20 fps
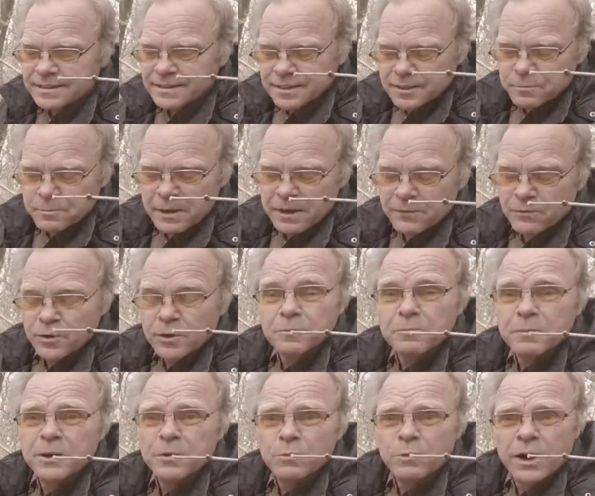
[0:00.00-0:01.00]
this beaver's
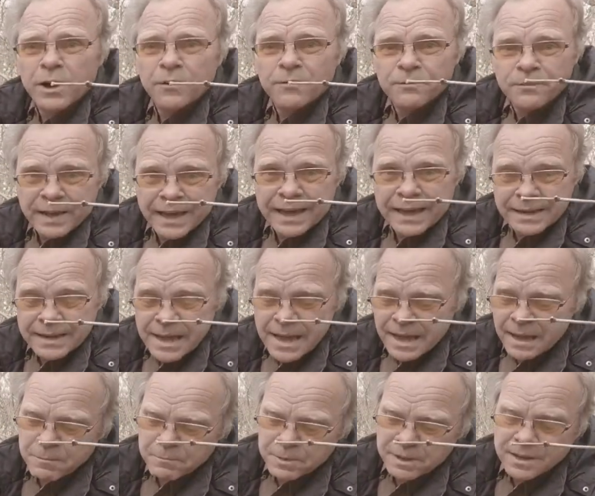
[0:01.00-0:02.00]
been well fed
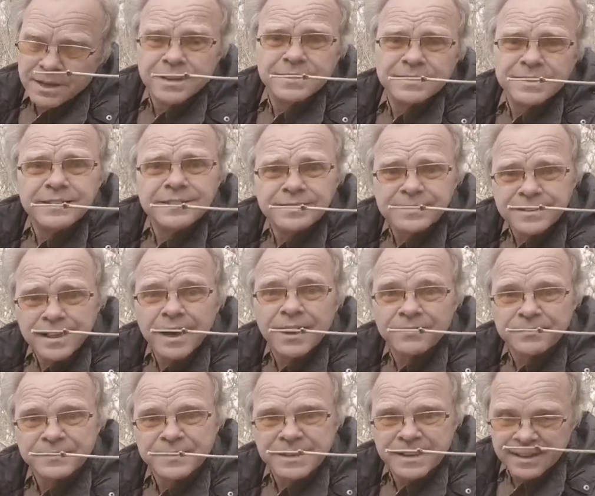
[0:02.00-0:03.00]
because he's
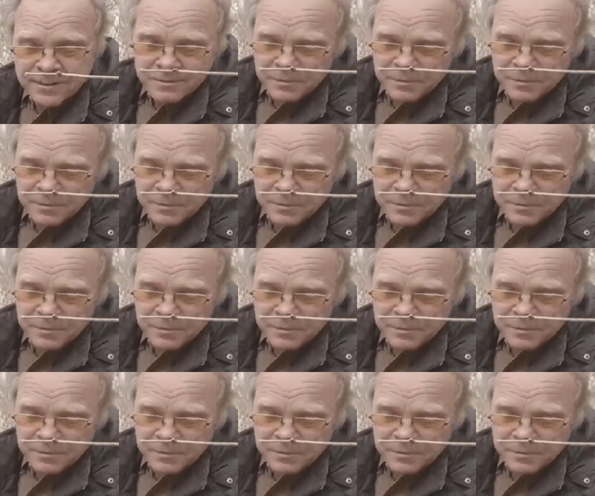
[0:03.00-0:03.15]
stuffed.